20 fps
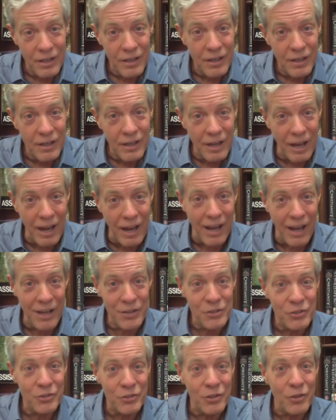as
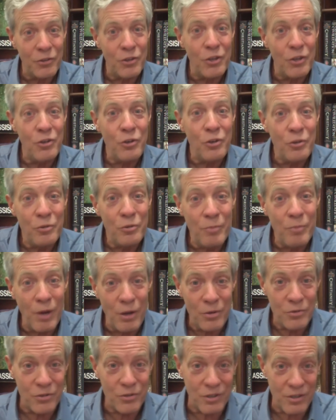the new
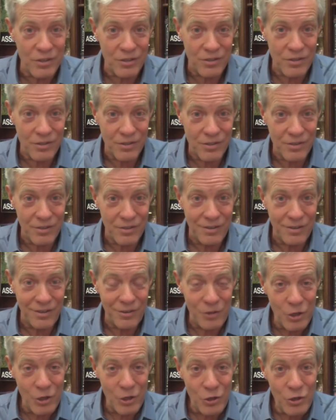Moses, the
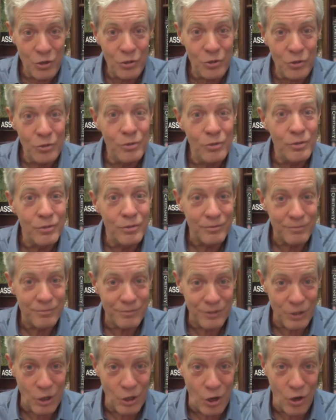new
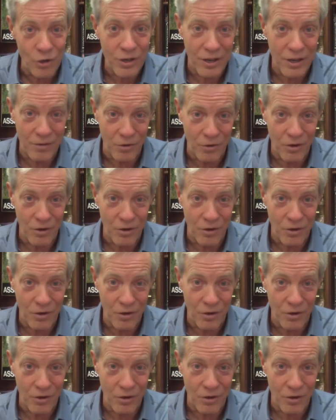lawgiver.